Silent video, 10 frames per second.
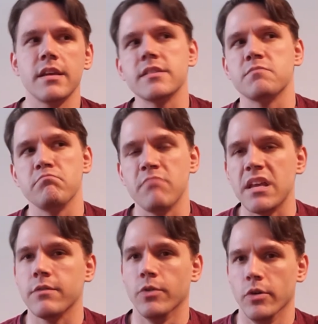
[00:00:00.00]
is
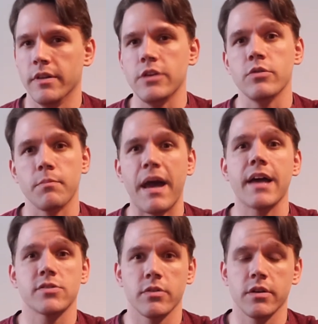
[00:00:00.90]
meaningful and that you can
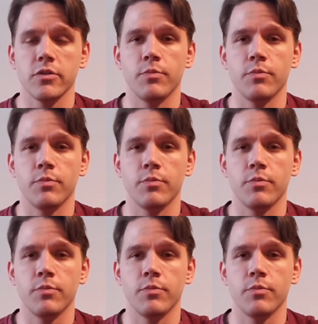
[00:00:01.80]
pass on to other